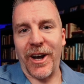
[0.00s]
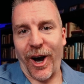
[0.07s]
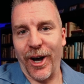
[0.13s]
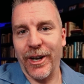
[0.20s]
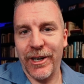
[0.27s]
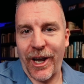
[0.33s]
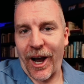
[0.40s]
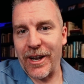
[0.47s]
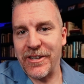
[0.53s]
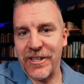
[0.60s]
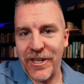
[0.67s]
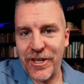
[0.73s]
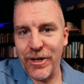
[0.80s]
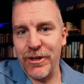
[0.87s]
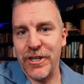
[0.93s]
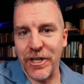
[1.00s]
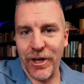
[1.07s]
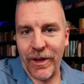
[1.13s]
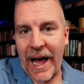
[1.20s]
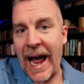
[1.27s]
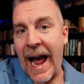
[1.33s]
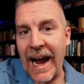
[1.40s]

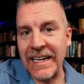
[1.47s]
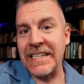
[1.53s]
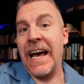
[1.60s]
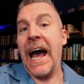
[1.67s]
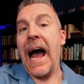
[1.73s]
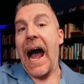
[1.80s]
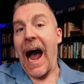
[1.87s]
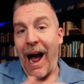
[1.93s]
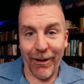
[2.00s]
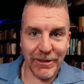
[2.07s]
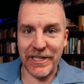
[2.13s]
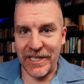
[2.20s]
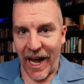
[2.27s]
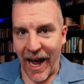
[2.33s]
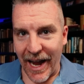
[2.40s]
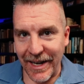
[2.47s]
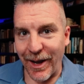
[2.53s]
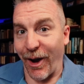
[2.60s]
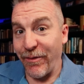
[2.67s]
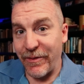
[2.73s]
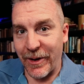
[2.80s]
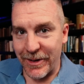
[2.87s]
unconstitutional act outside
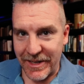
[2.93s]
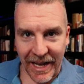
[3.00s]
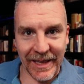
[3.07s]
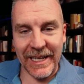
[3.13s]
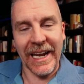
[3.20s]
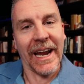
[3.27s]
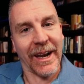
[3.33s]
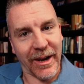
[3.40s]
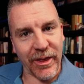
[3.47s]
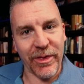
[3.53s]
of their delegated